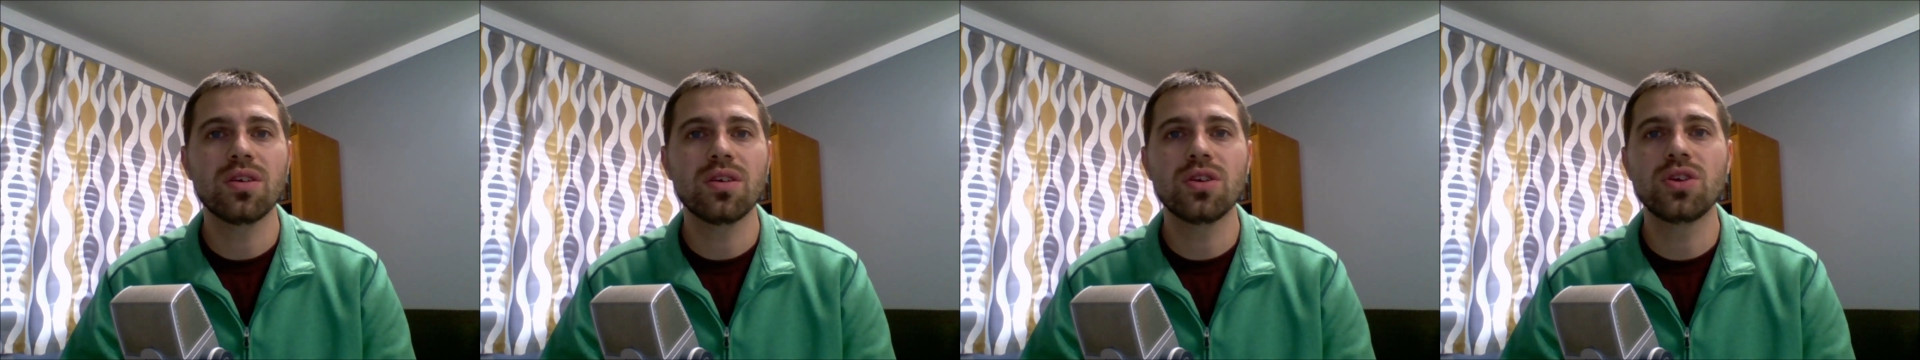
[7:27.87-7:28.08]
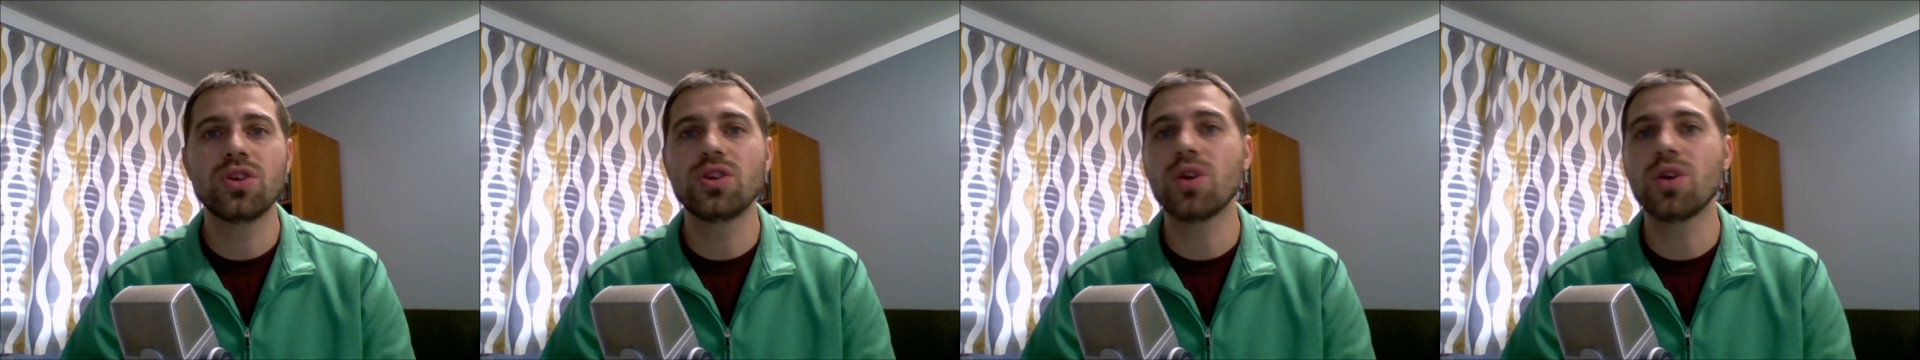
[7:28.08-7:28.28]

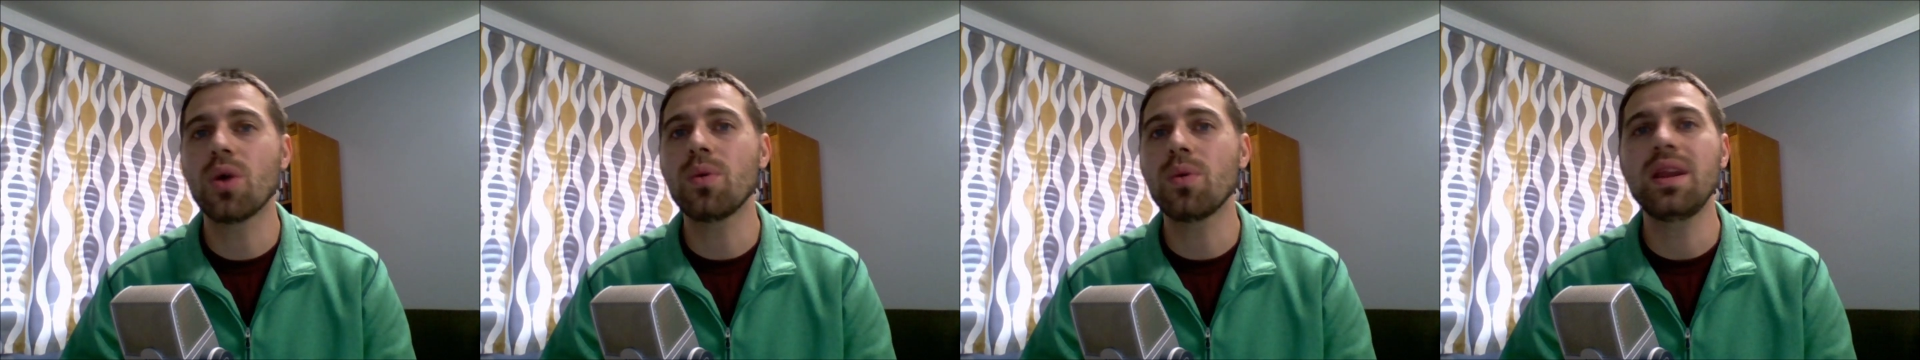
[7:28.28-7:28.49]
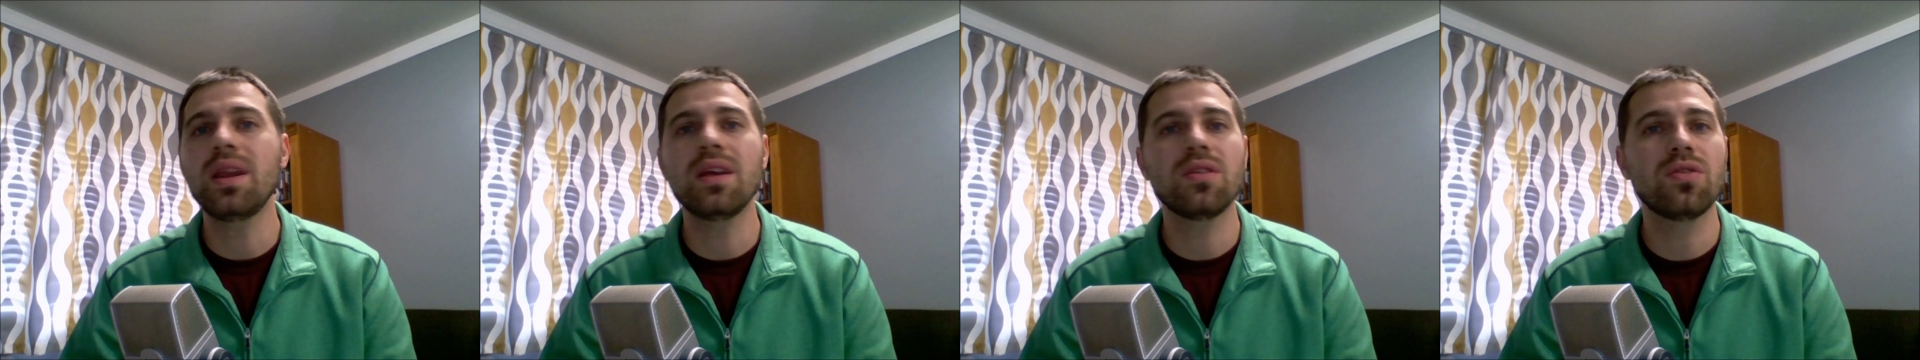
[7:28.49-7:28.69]

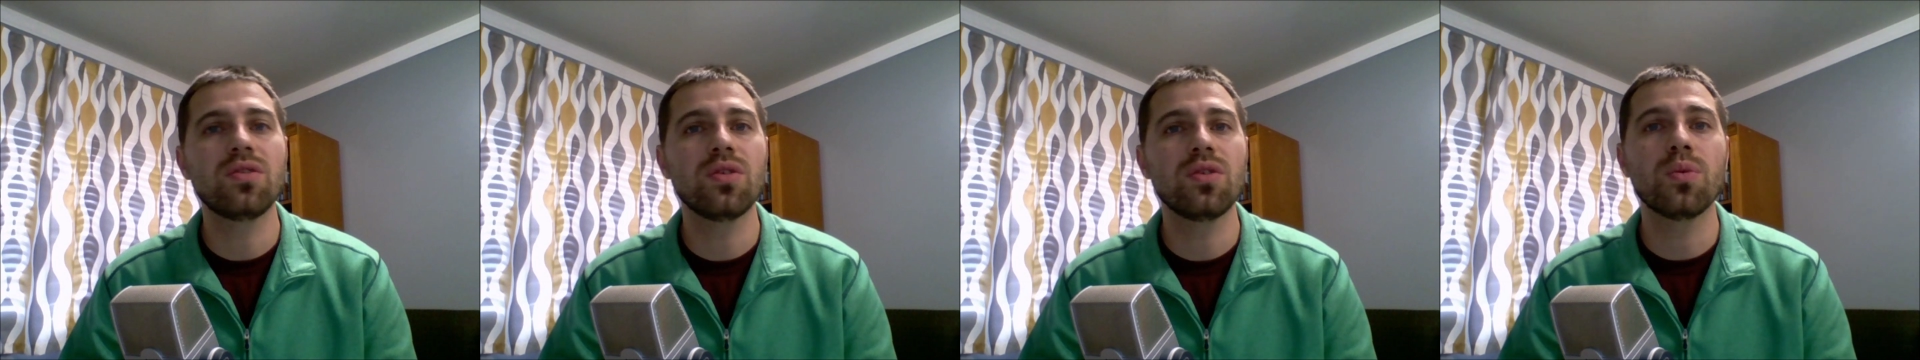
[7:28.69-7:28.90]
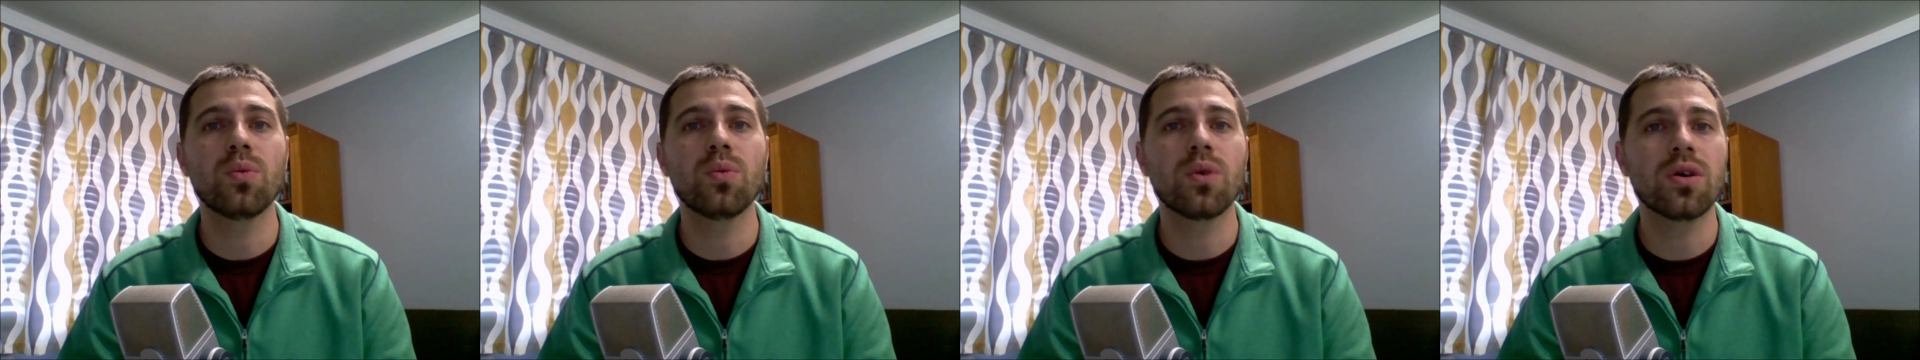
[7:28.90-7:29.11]
showing it to
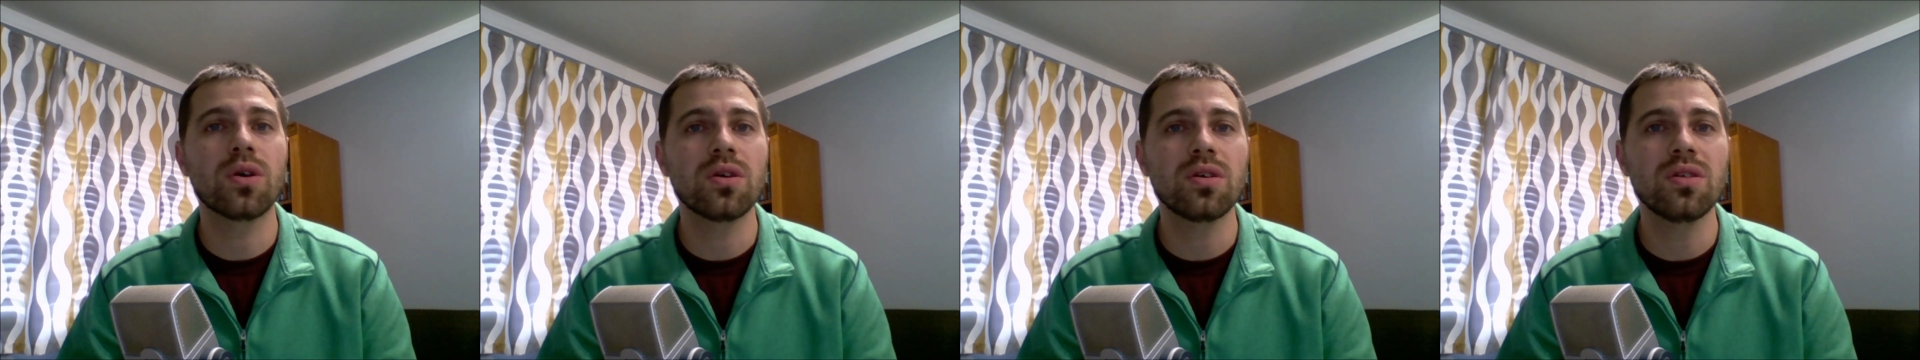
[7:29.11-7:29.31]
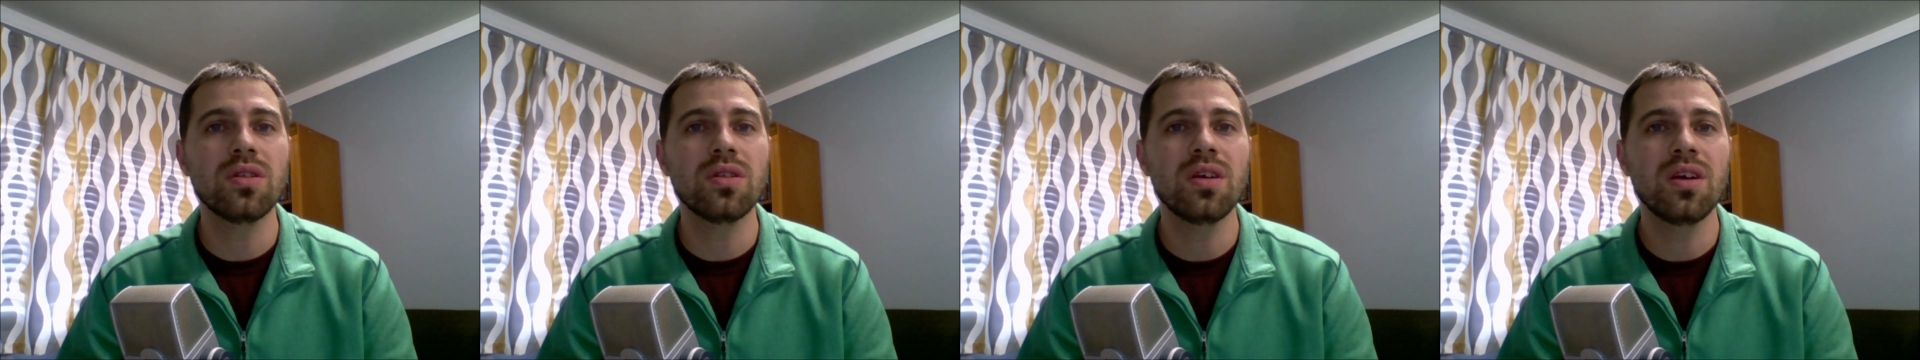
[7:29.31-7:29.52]
the
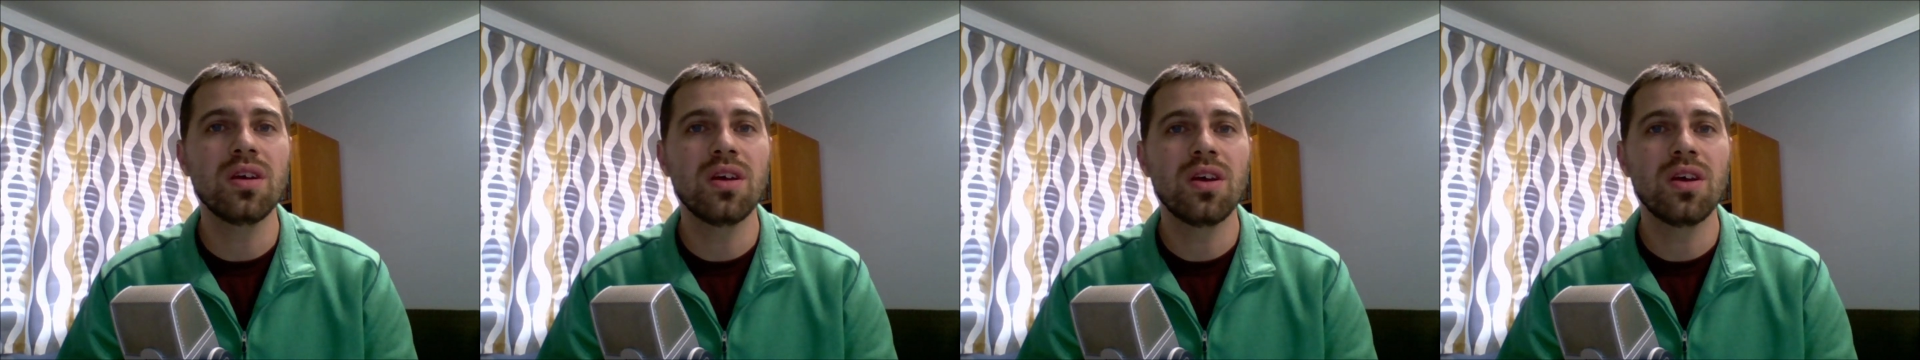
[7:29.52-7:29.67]
world,